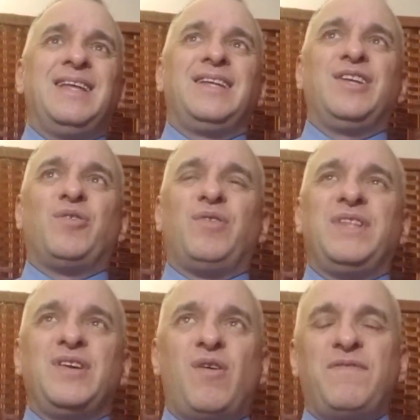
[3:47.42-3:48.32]

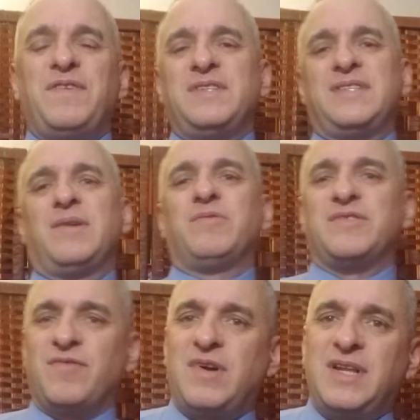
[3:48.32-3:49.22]
in the offense that
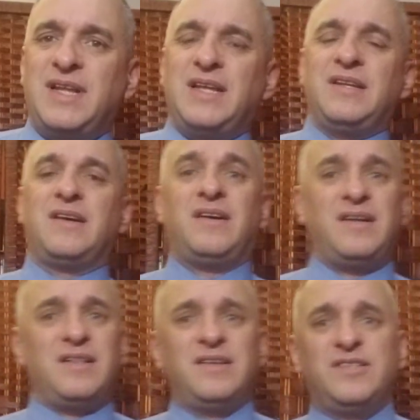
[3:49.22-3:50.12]
was run in
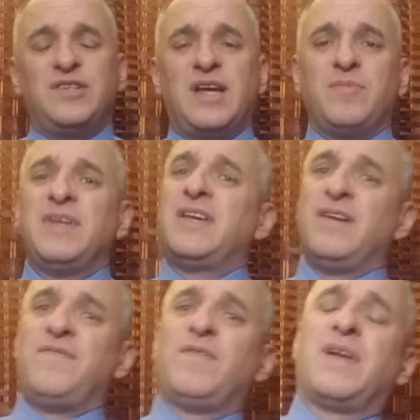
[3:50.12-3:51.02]
college, you got to be
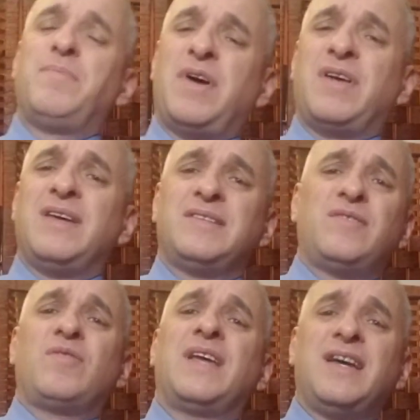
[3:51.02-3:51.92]
careful about guys that
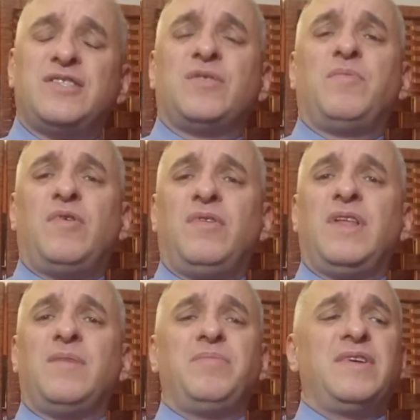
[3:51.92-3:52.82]
don't catch the
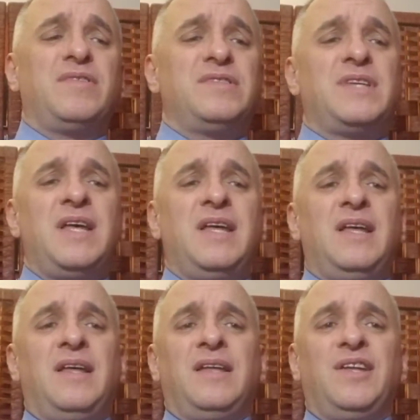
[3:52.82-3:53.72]
ball a lot because,
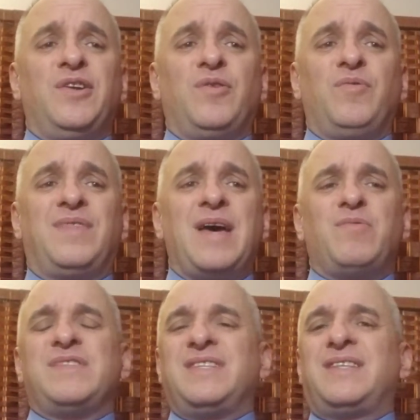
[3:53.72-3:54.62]
that
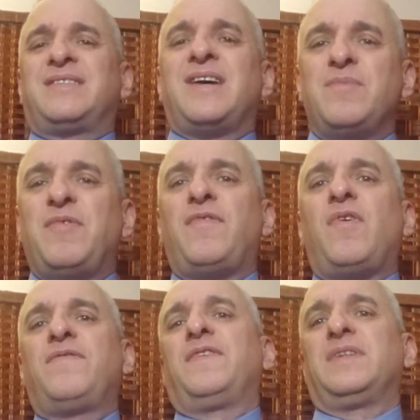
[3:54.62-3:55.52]
wasn't the type of
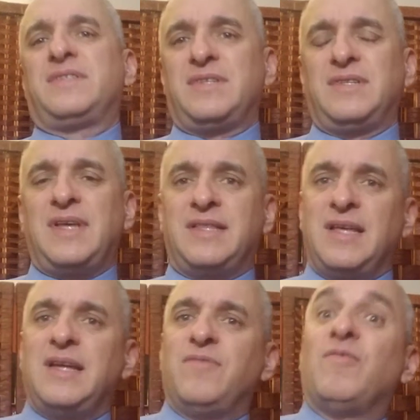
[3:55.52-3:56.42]
offense that
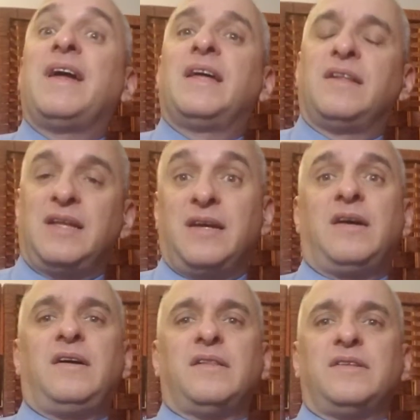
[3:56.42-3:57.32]
they ran in
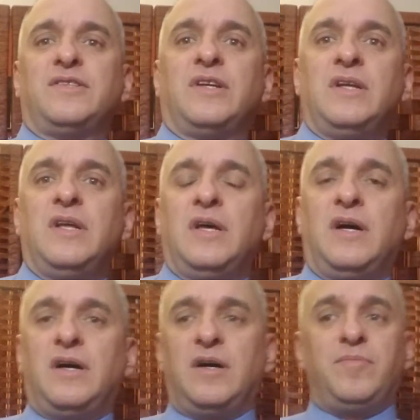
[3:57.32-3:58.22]
college.
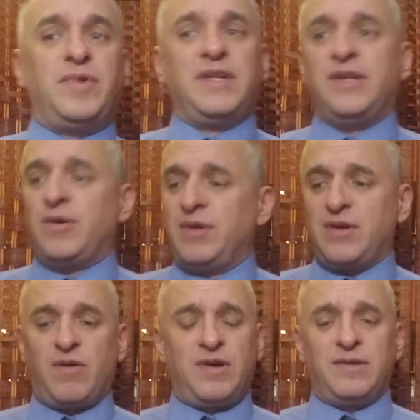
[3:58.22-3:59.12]
But, he
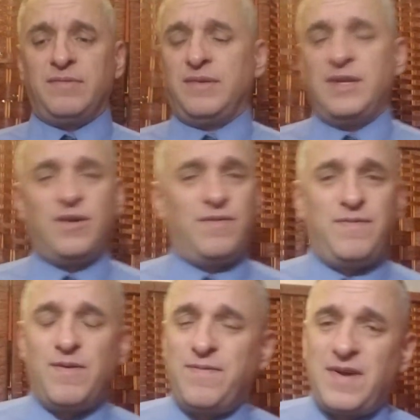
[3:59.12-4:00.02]
caught, 4
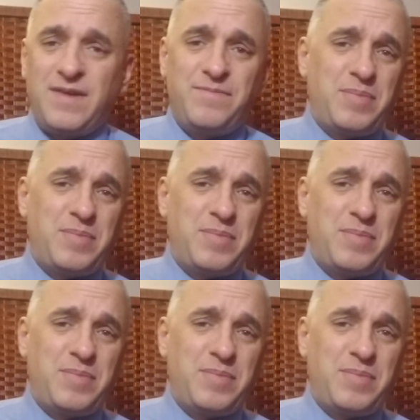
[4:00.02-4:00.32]
or 5